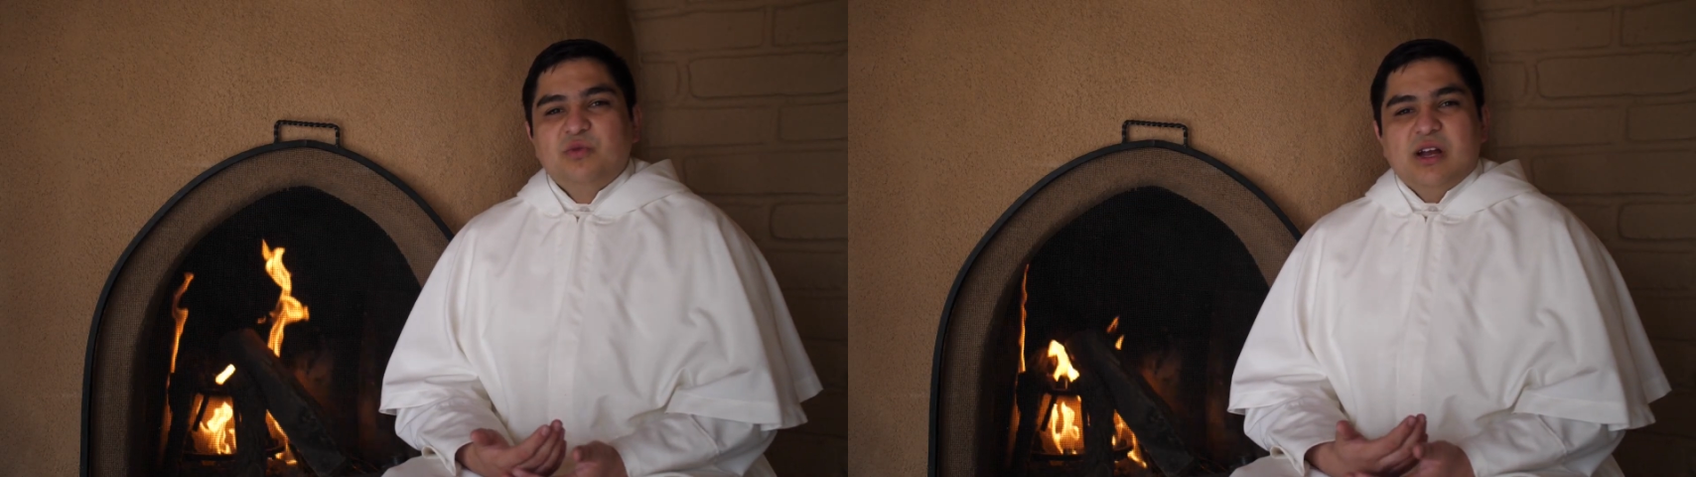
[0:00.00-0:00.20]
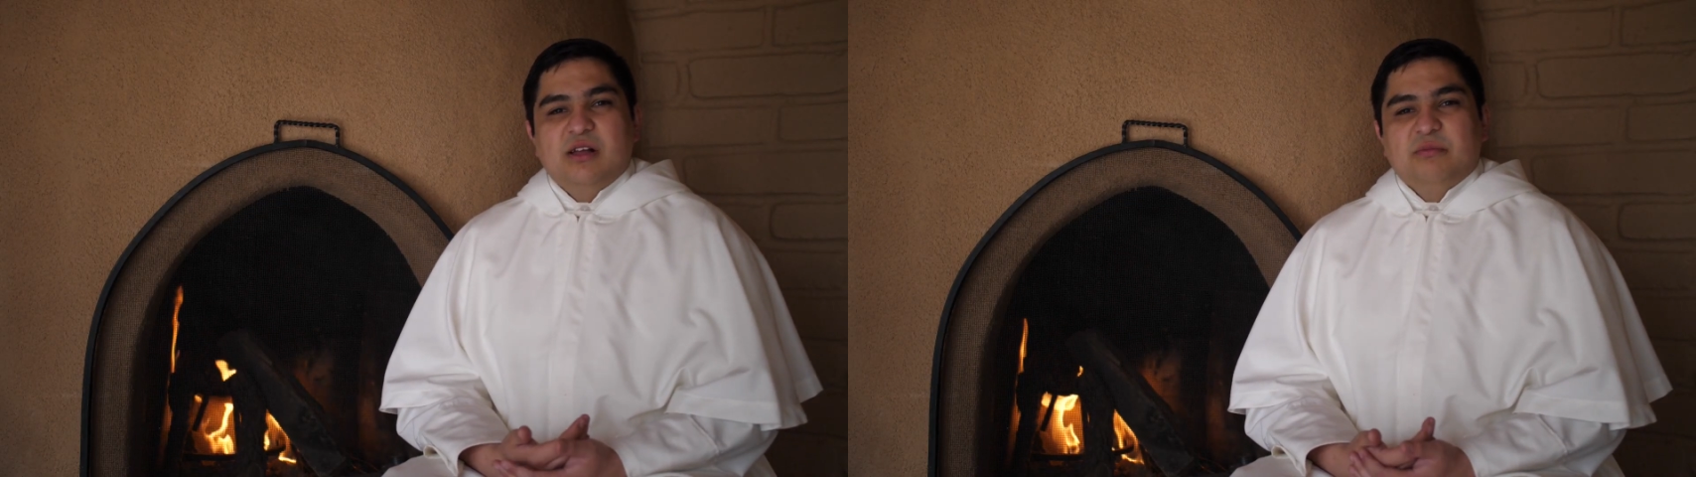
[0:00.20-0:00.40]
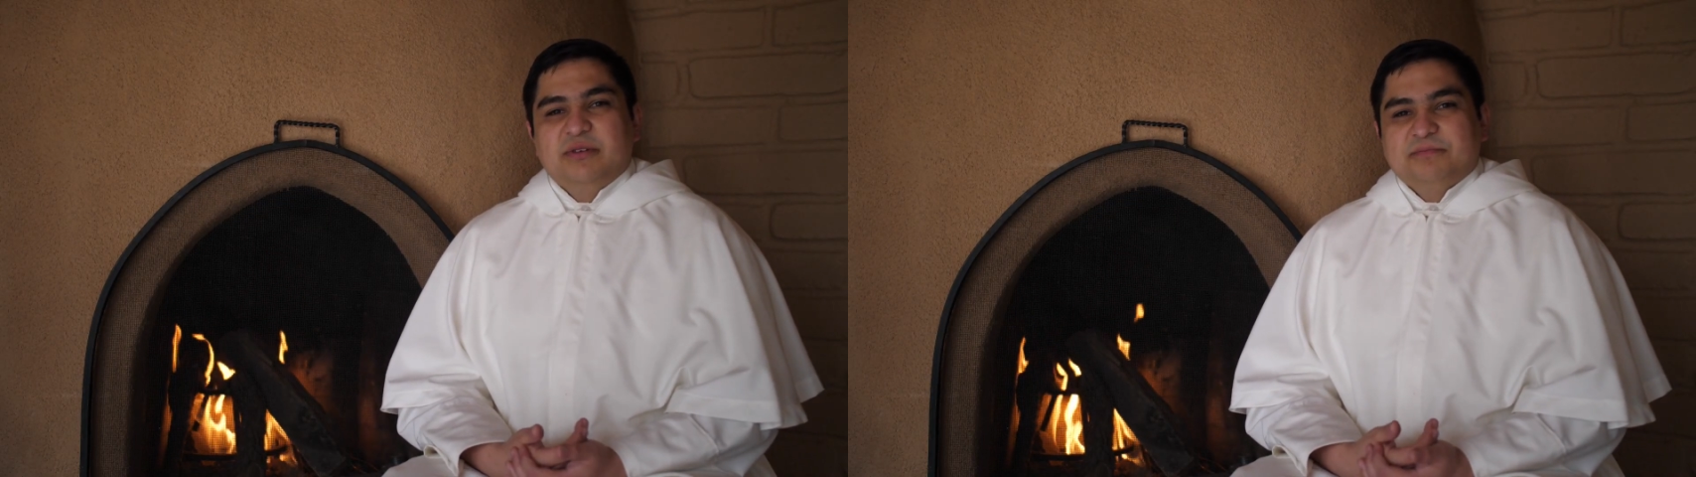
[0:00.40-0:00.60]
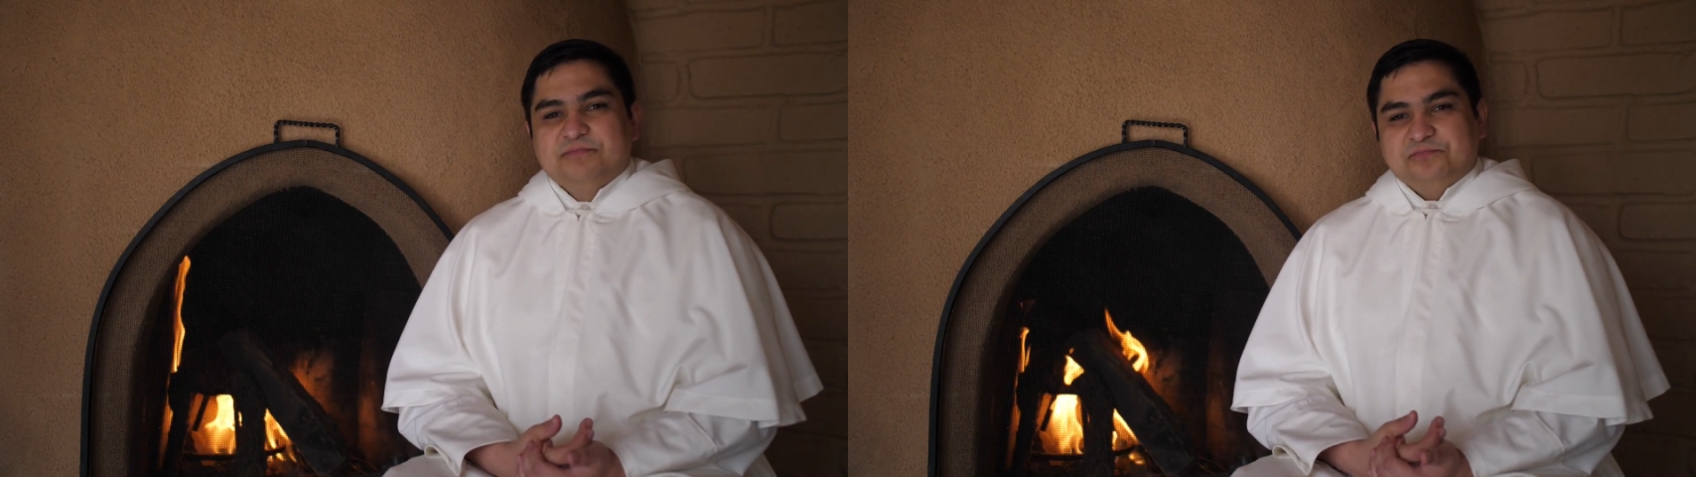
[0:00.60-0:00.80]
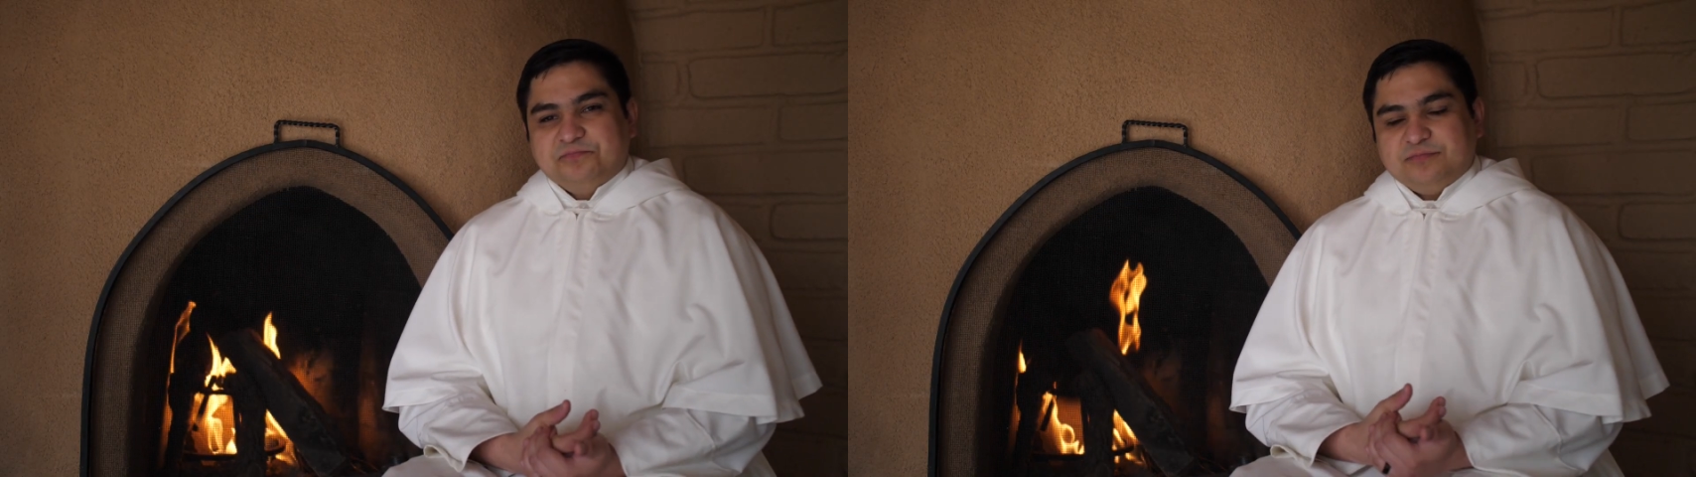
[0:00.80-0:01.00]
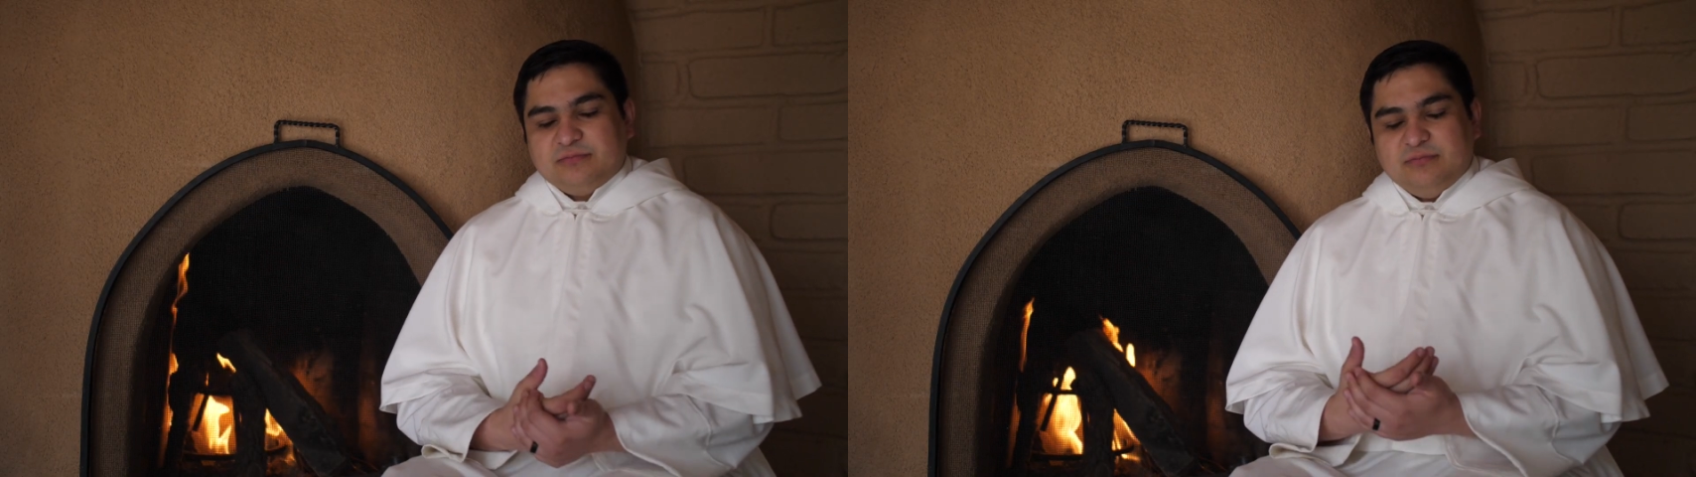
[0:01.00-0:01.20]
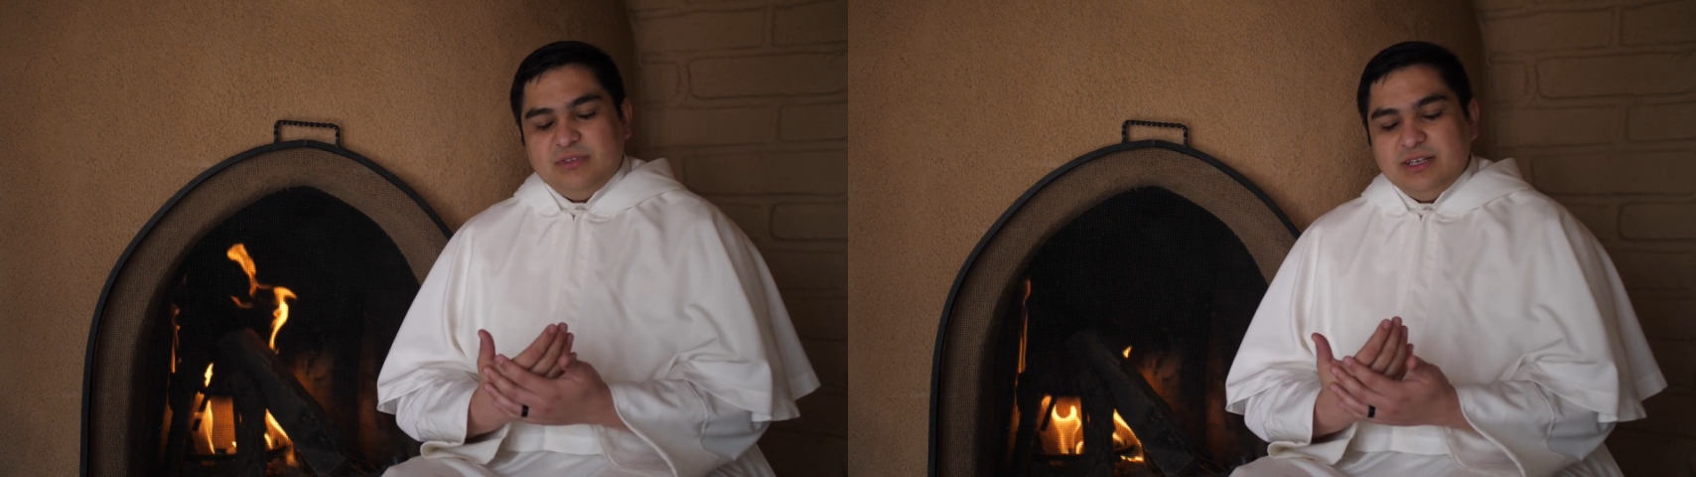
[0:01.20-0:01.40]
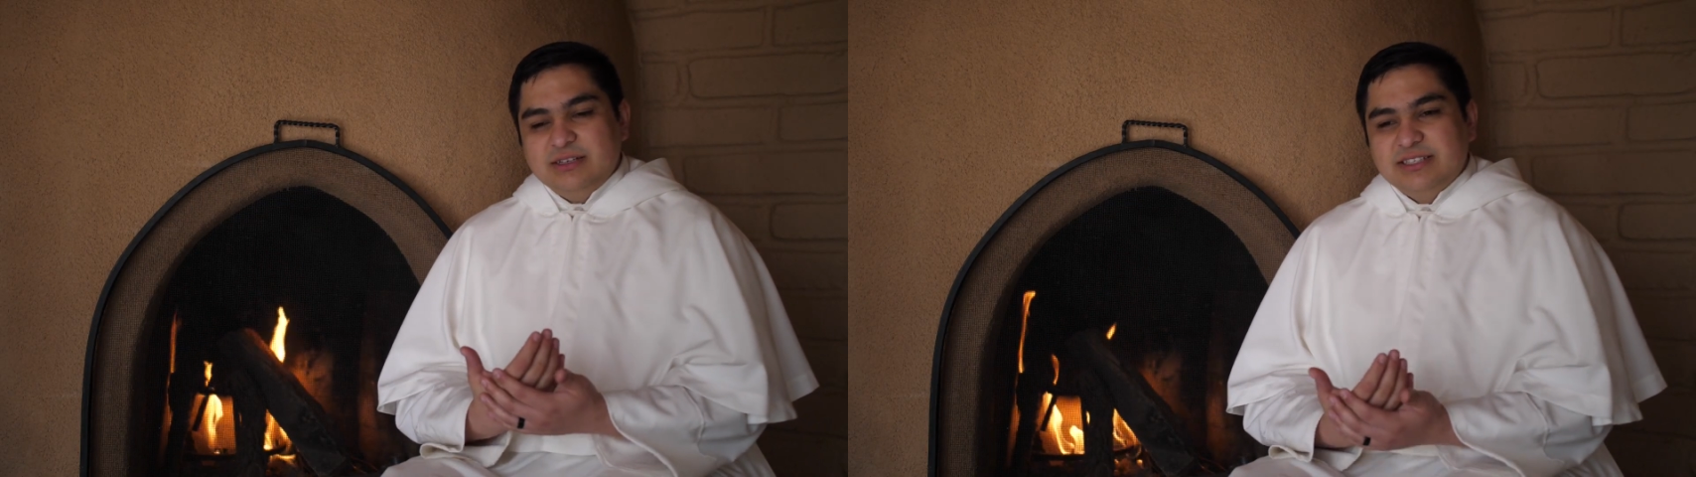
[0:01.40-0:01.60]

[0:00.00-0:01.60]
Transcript: realm